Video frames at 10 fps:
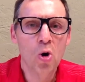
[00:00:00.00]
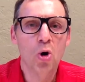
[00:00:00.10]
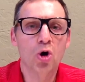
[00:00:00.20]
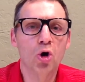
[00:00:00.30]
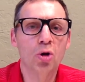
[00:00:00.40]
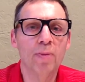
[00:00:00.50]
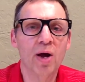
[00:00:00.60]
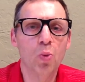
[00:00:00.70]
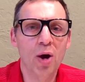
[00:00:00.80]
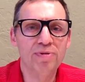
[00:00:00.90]
Or go to my
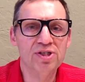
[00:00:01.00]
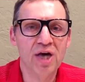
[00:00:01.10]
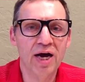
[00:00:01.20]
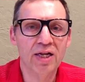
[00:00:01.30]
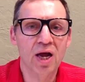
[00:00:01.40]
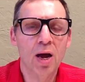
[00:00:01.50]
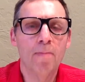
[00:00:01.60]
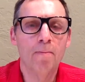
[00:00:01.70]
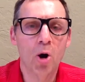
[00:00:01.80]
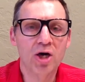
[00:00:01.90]
website,
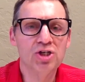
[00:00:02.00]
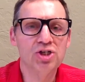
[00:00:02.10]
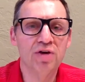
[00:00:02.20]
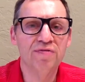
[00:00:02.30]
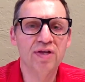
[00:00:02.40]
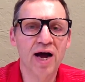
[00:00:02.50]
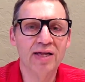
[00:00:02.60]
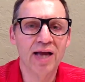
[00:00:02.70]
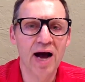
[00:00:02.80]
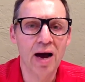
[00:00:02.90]

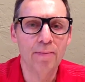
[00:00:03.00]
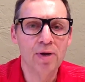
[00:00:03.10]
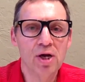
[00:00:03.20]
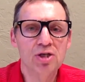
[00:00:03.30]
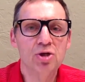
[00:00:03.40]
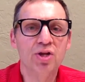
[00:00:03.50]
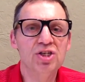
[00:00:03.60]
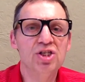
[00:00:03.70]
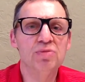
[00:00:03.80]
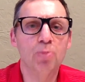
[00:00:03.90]
markschiff.com. So
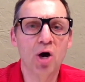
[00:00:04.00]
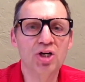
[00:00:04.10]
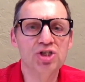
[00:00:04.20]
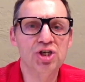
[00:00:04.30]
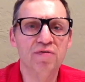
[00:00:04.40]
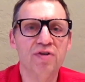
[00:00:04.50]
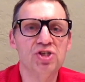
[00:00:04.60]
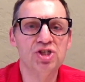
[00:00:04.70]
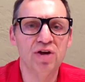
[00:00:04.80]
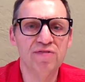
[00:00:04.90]
this is Mark Schiff of
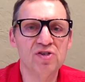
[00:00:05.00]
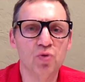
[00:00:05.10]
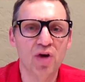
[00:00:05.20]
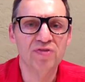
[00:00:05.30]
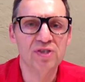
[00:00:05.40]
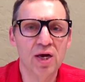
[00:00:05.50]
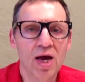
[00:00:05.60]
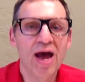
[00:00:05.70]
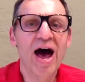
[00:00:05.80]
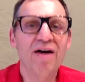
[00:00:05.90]
Schiff's Riffs.
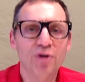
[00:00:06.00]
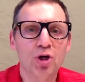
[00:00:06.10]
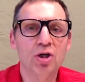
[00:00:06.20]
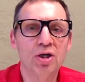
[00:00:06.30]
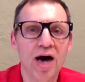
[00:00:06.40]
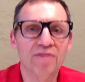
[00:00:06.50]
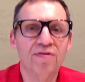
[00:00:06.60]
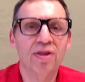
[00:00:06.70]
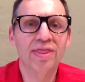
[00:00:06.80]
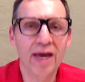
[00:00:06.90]
Have a good life.
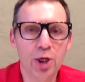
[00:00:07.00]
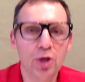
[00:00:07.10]
Thank